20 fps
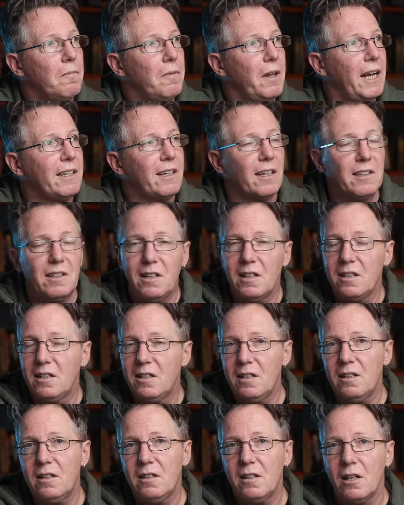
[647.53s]
It doesn't
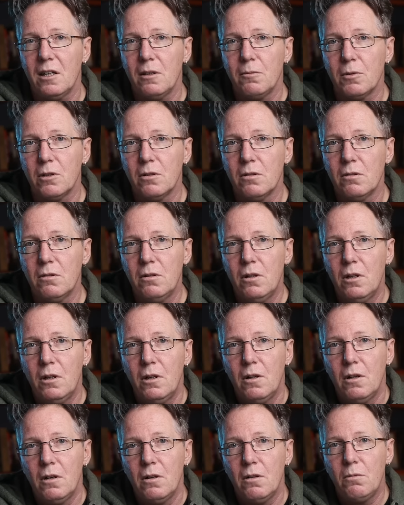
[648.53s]
exist anymore.
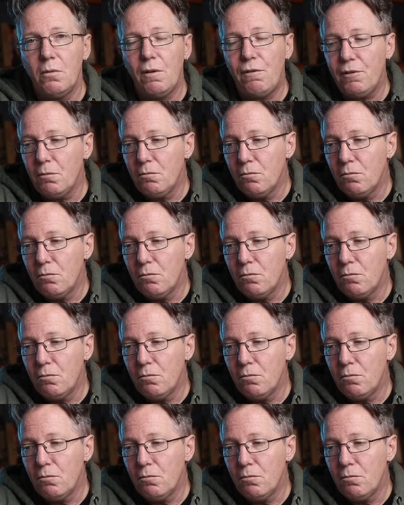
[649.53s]
We feel